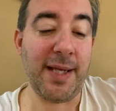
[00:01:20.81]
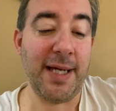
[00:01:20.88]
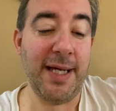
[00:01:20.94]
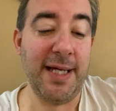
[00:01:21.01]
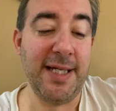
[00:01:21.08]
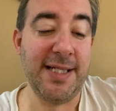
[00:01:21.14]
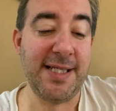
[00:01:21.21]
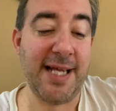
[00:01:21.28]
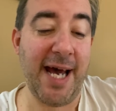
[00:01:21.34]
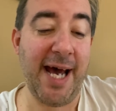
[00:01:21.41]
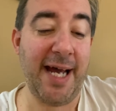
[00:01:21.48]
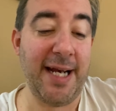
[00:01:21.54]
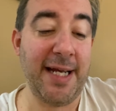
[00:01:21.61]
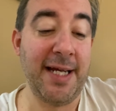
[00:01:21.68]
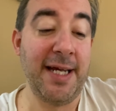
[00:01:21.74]
is
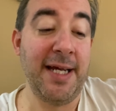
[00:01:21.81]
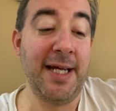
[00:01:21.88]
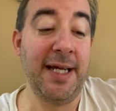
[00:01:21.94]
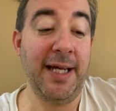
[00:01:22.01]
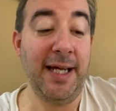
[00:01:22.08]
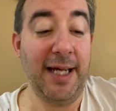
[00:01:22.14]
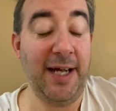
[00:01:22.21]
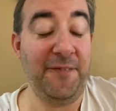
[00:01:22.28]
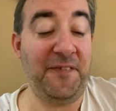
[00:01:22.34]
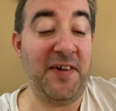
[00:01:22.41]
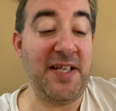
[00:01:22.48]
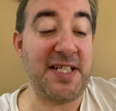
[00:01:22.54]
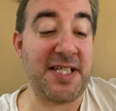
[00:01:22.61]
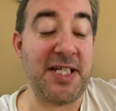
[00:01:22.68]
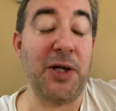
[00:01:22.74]
that if he
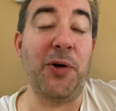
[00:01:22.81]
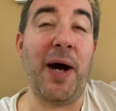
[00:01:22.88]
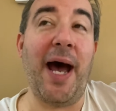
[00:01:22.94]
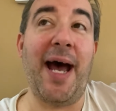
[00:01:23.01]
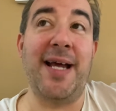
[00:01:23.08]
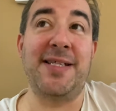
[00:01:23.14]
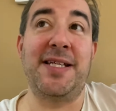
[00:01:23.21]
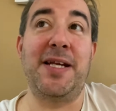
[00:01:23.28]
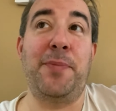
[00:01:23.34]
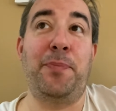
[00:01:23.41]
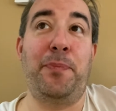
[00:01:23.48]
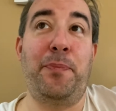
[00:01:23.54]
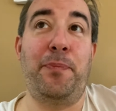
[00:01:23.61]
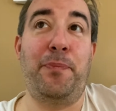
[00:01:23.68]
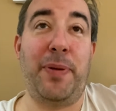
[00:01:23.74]
still has it
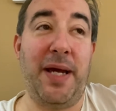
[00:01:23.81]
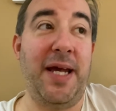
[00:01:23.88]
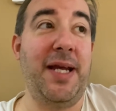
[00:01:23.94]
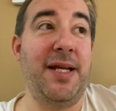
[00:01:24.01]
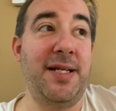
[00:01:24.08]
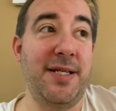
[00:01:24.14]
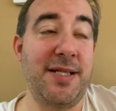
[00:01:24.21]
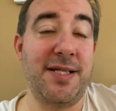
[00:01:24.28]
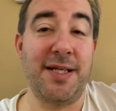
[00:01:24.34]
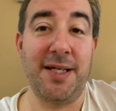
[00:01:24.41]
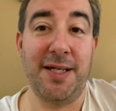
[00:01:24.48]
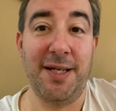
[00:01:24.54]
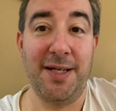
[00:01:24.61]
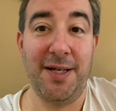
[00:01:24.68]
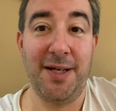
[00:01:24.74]
pinned
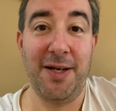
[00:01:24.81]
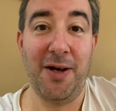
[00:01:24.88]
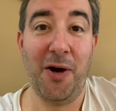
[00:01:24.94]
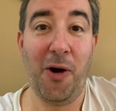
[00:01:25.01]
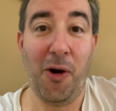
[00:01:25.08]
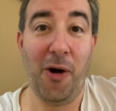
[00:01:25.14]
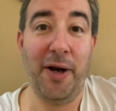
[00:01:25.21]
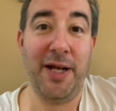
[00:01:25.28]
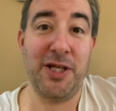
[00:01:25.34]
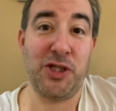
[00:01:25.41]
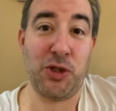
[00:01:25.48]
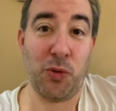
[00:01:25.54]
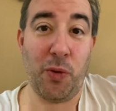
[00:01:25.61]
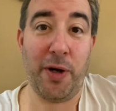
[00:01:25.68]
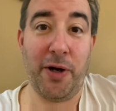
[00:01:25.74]
on his
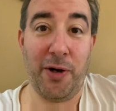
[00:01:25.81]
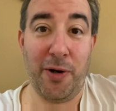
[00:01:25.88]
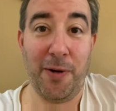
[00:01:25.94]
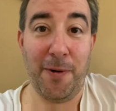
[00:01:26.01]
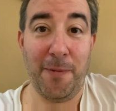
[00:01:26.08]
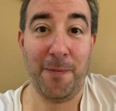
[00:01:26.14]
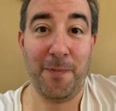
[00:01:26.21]
Twitter,